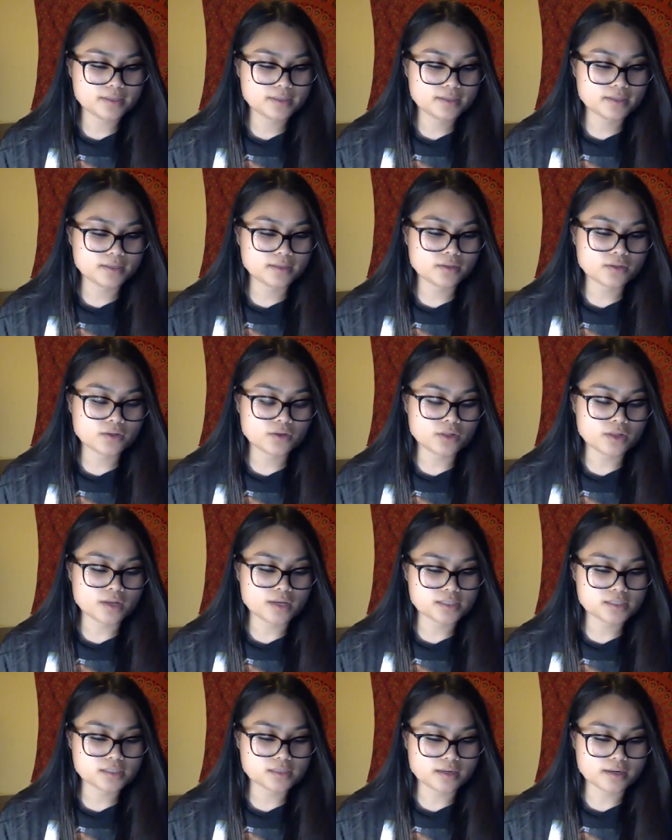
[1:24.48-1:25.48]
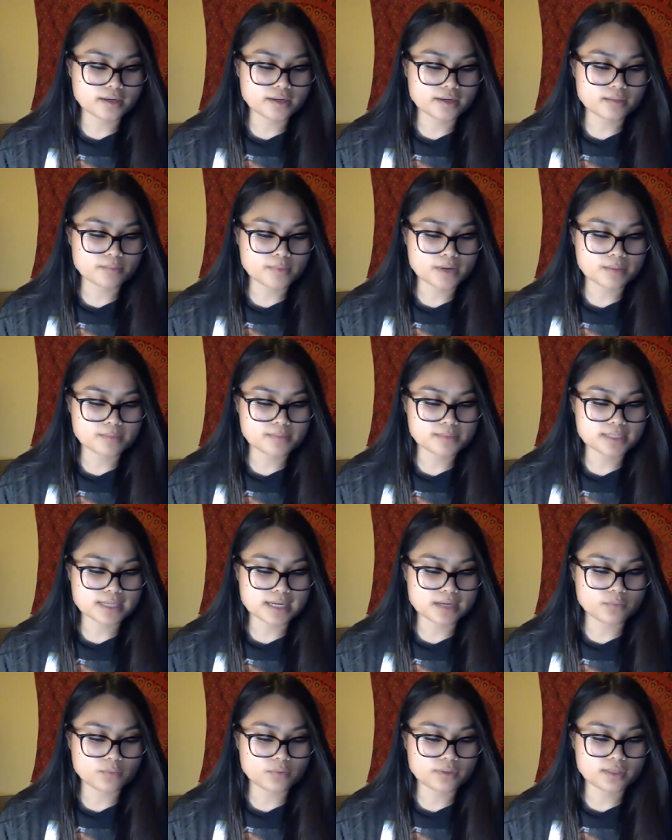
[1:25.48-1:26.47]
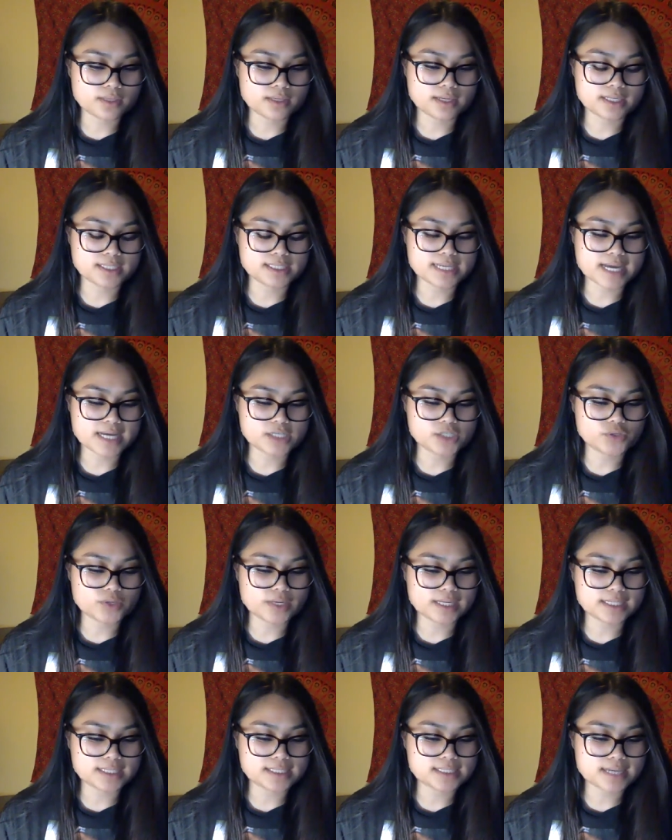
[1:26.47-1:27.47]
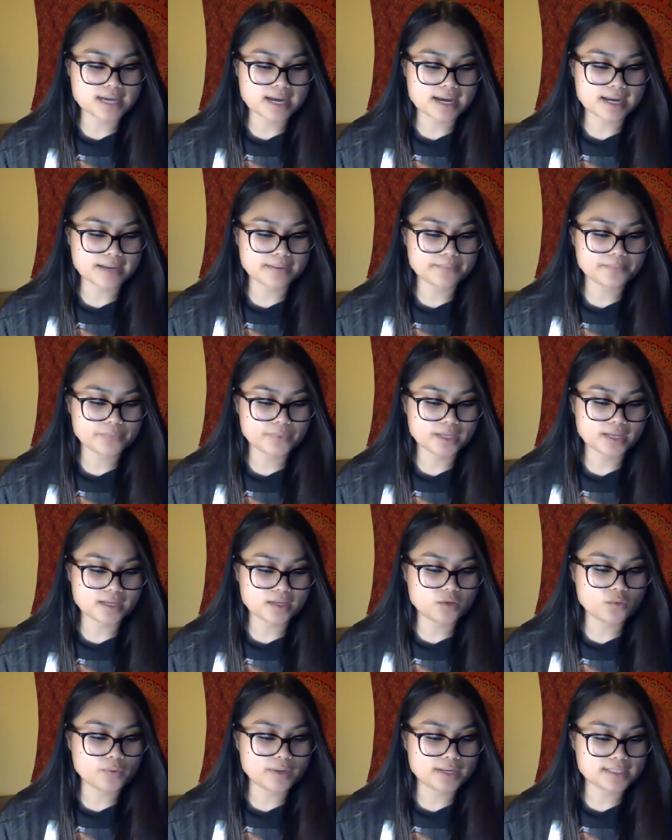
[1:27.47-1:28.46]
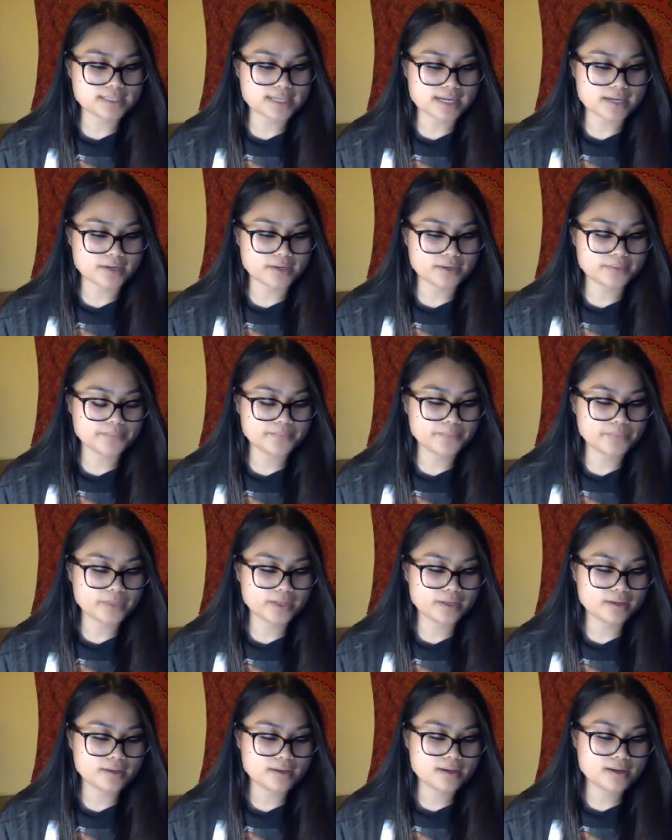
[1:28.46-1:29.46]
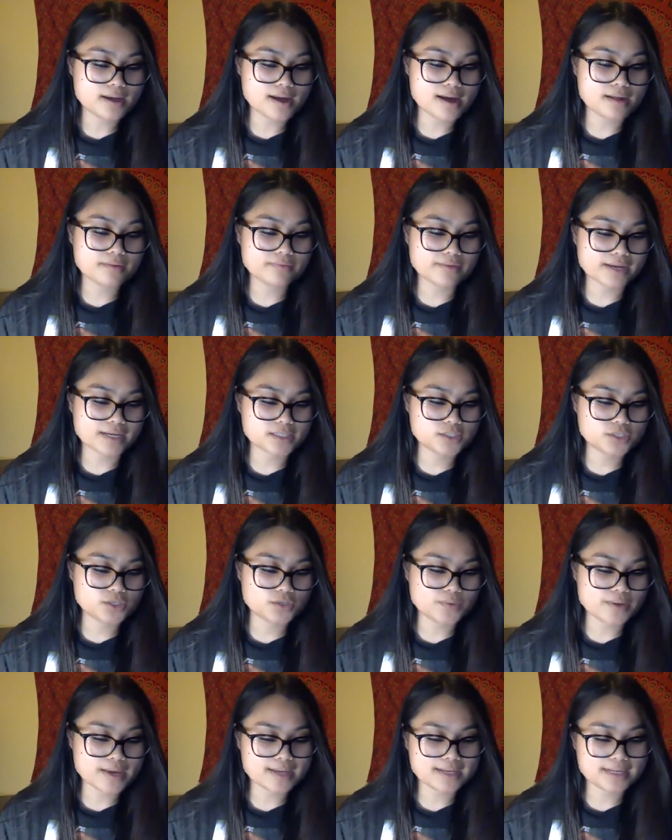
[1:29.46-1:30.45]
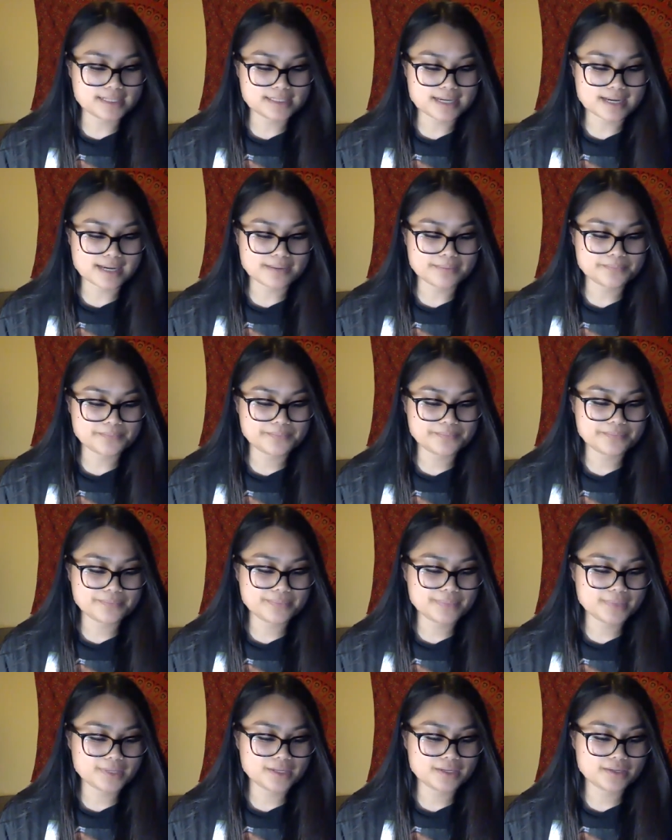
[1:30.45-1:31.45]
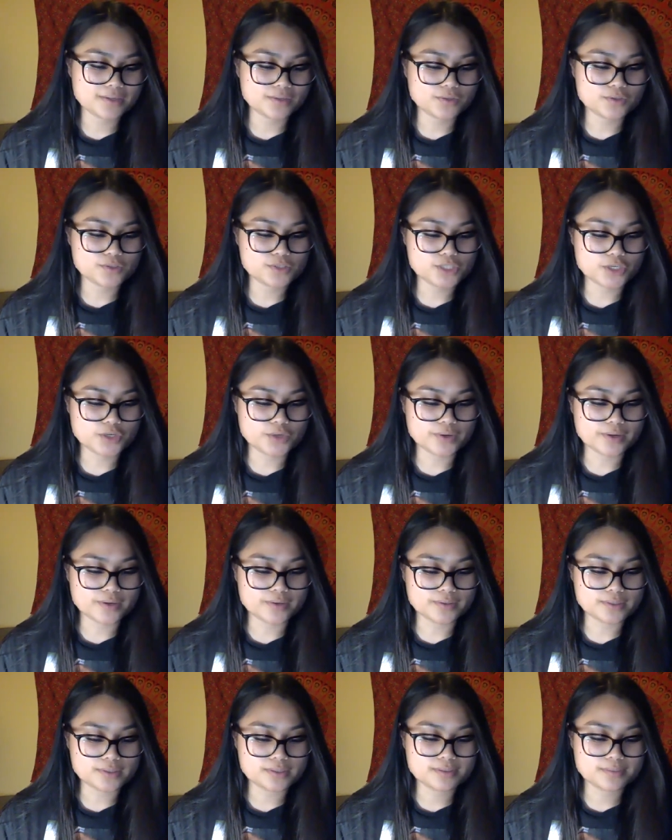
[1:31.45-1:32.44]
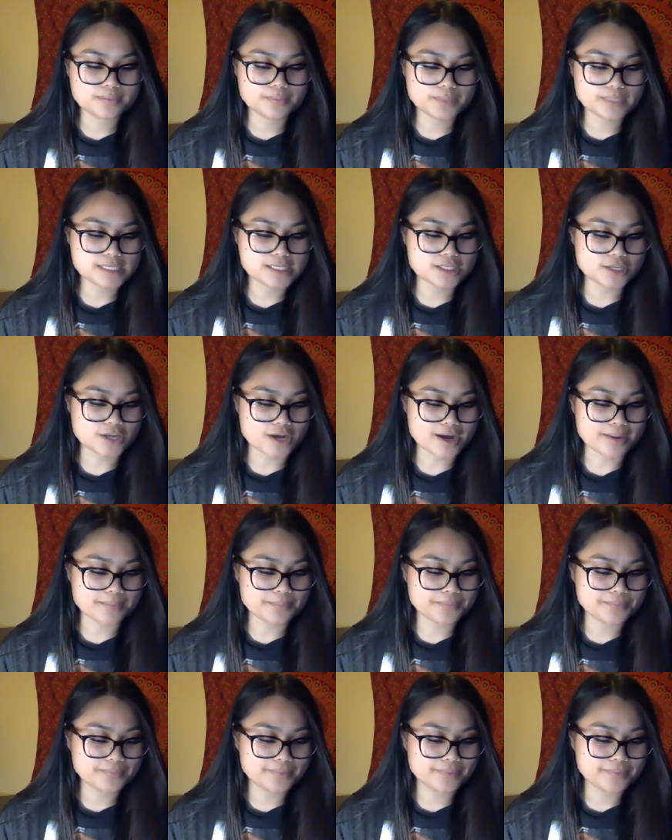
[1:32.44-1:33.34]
Another lost art, Mom said with an exaggerated sigh, and he winked at her. I'll fax you any time. Lucy groaned, Please stop.